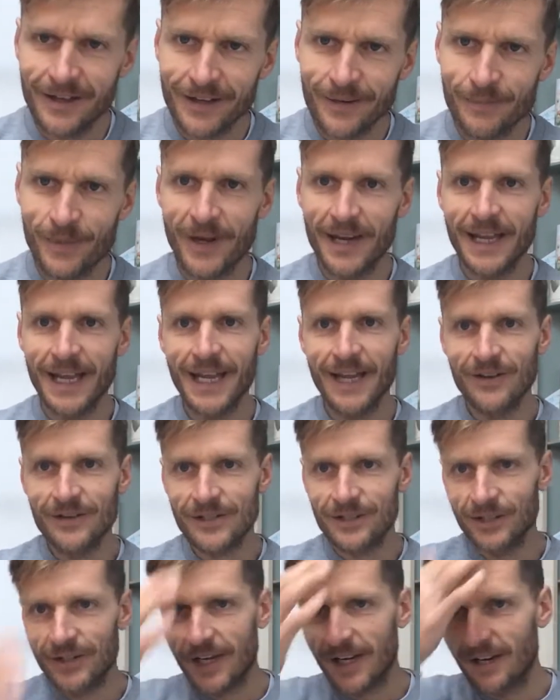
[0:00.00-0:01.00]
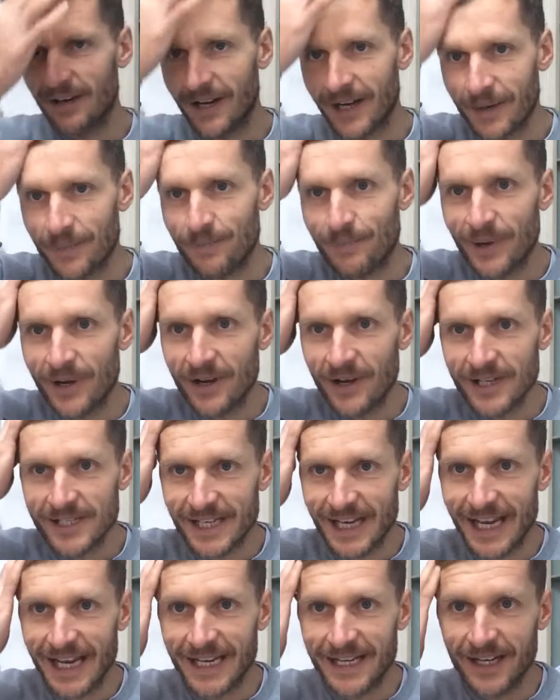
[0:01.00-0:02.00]
my hair is looking like
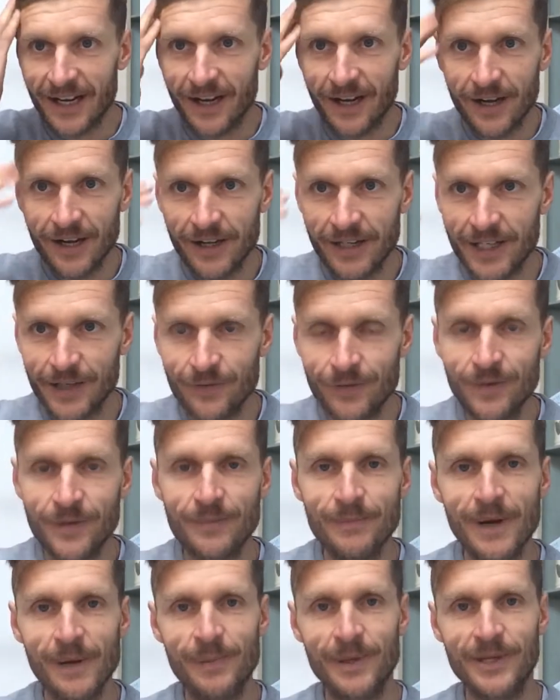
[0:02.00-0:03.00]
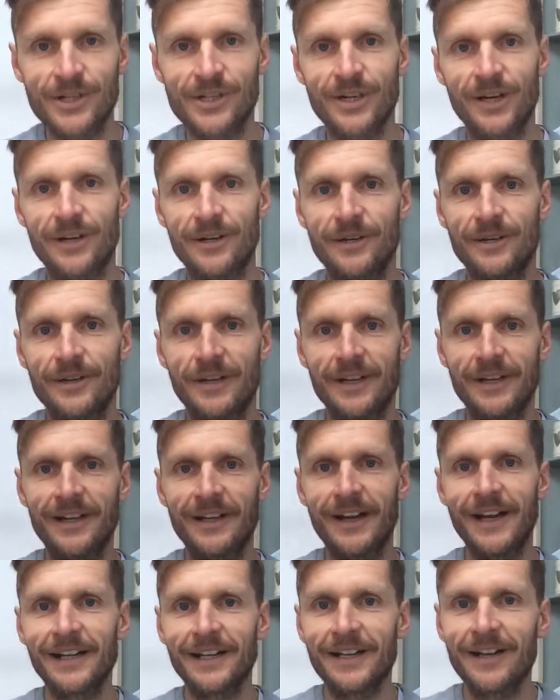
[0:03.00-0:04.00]
Bert and Ernie from The Muppet Show.
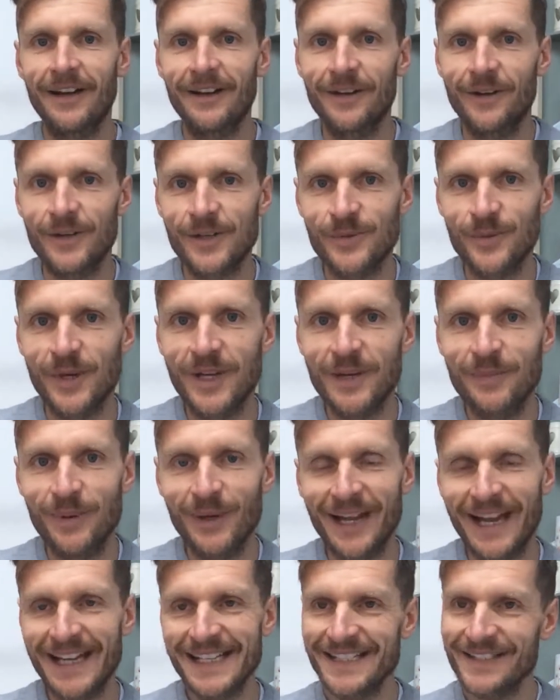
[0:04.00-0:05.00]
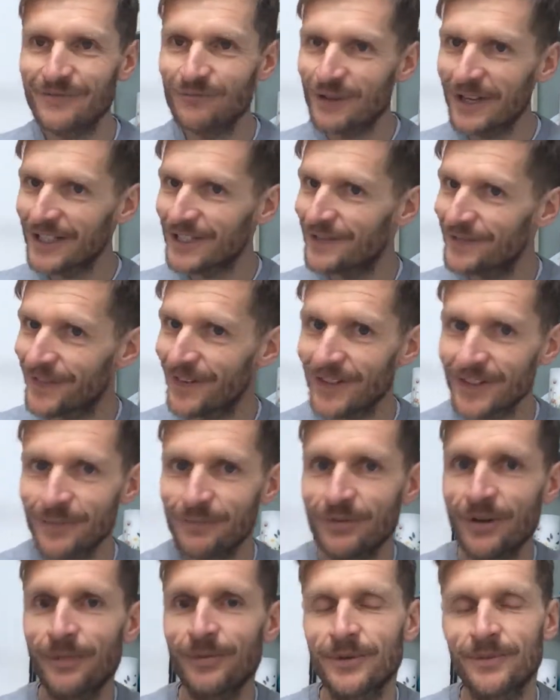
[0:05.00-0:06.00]
I had a cut last week, but it hasn't rectified the
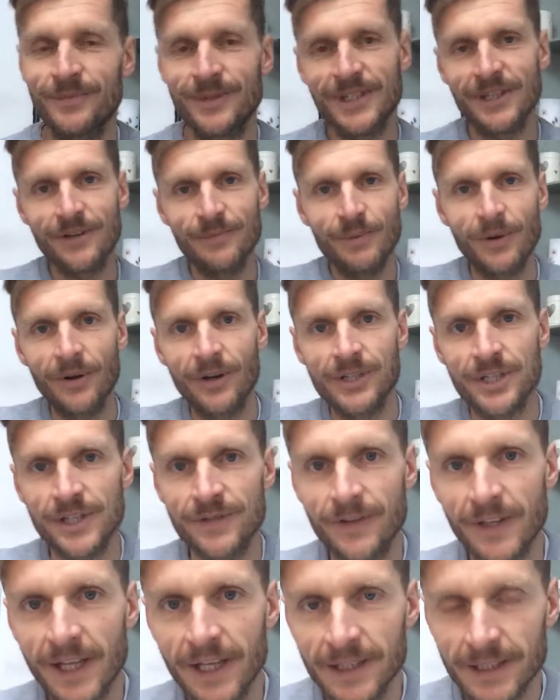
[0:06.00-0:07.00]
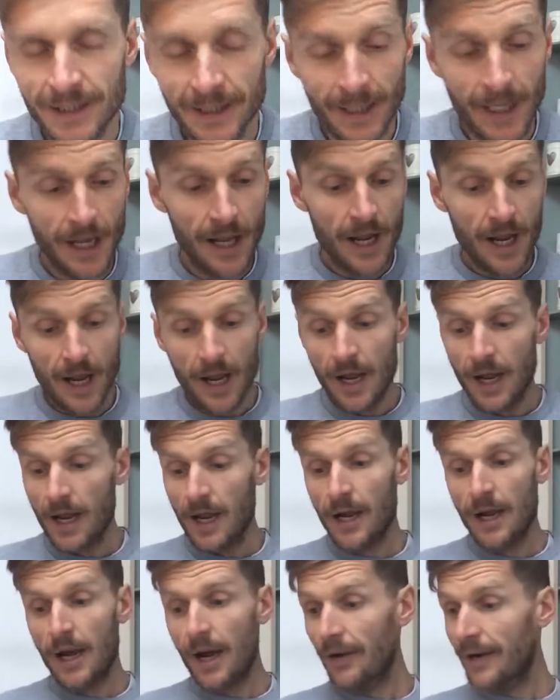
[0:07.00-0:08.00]
problem, so apologies for that.
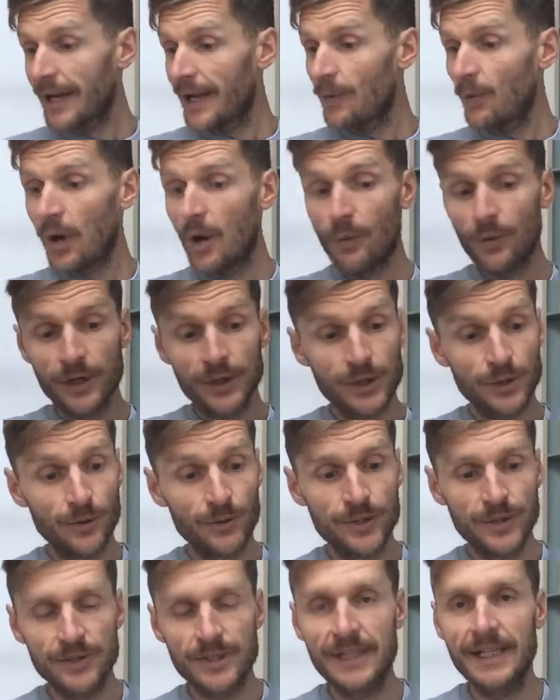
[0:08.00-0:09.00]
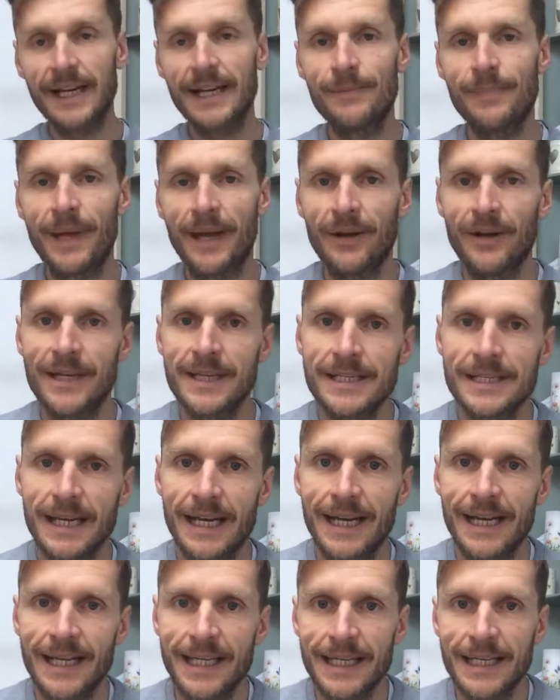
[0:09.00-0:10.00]
Okay, what I want to talk to you today about
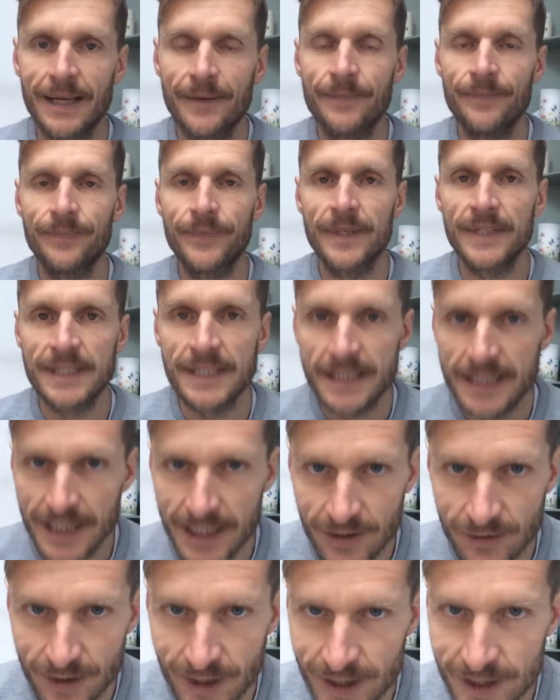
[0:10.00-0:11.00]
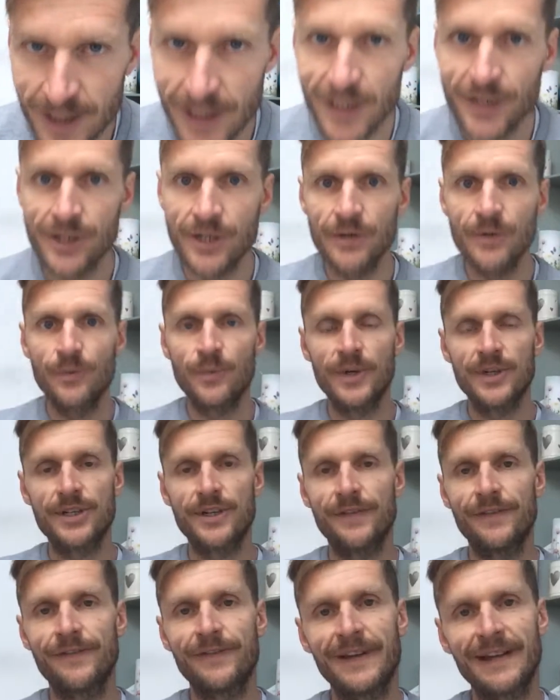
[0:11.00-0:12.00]
is a serious issue
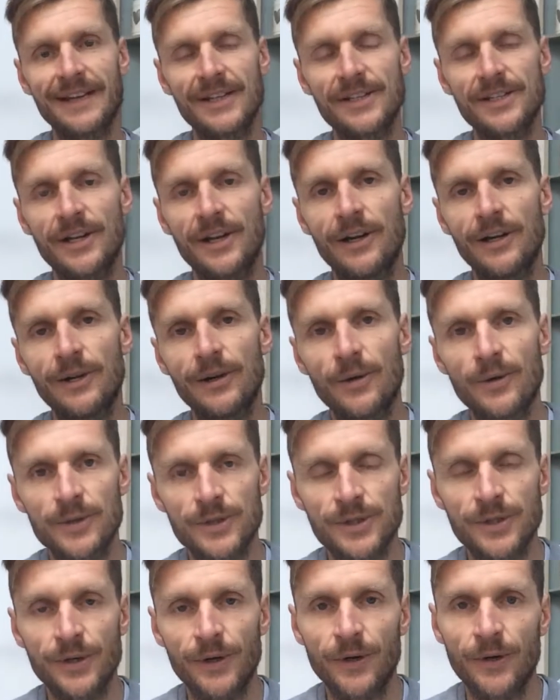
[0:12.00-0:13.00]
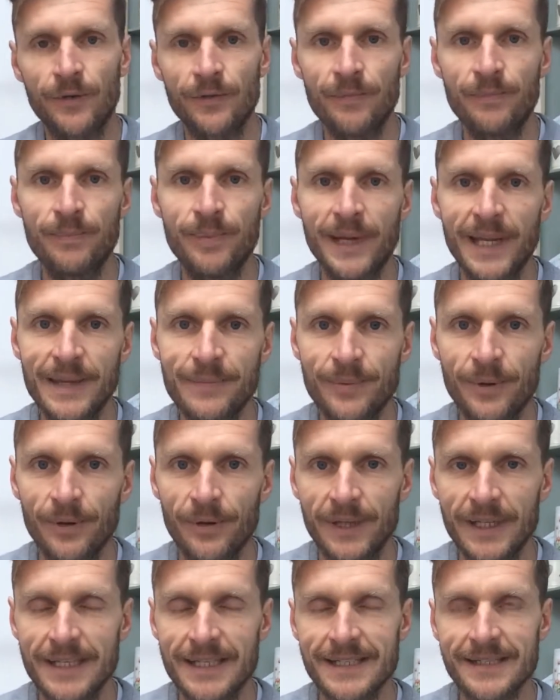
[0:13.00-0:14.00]
which affects a lot of
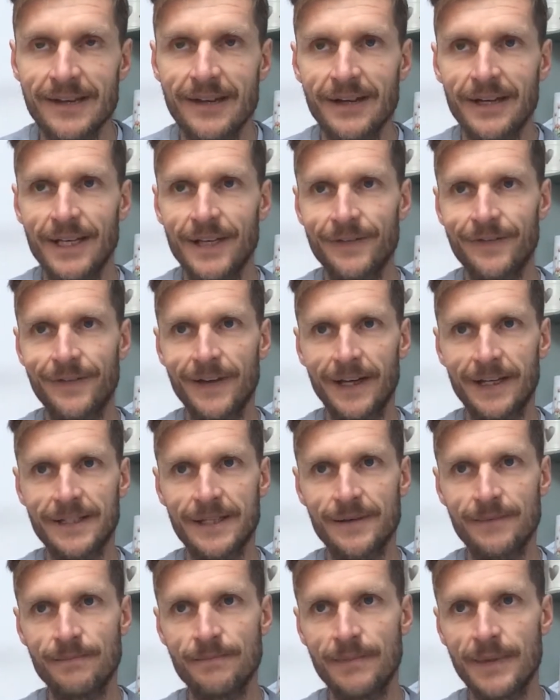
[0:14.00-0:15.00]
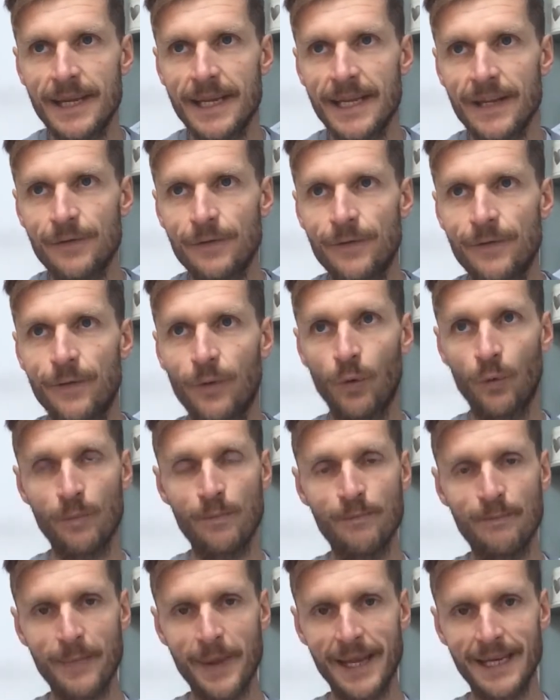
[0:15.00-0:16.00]
people. It certainly affected me for
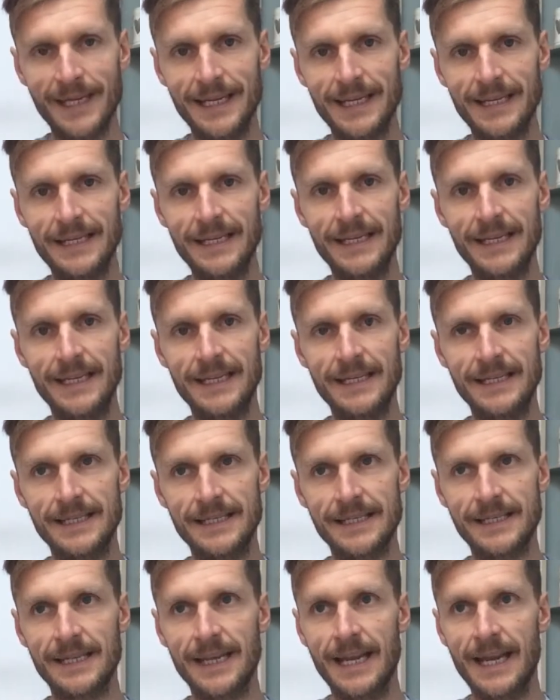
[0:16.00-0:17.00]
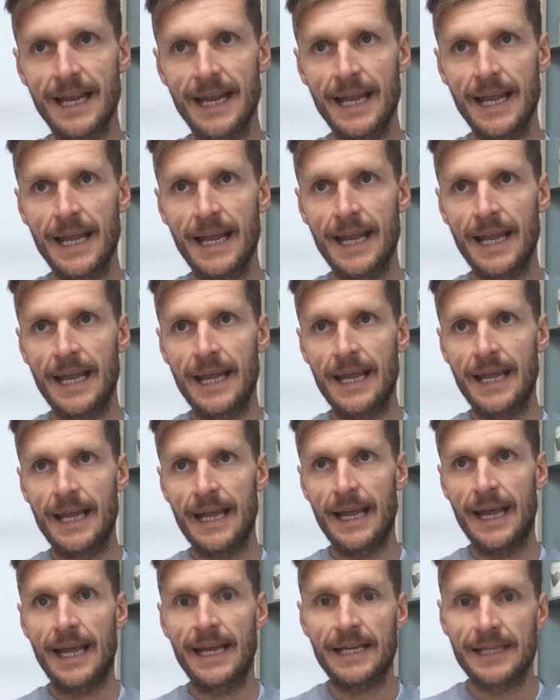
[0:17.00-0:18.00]
many years.
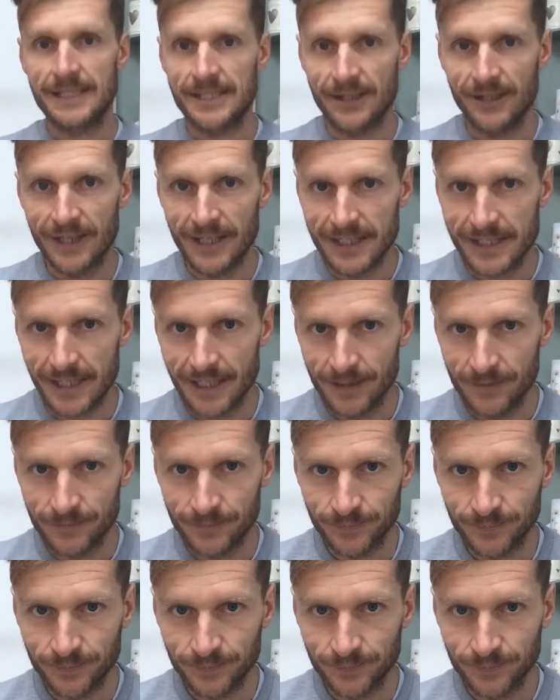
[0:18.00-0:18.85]
Anxiety.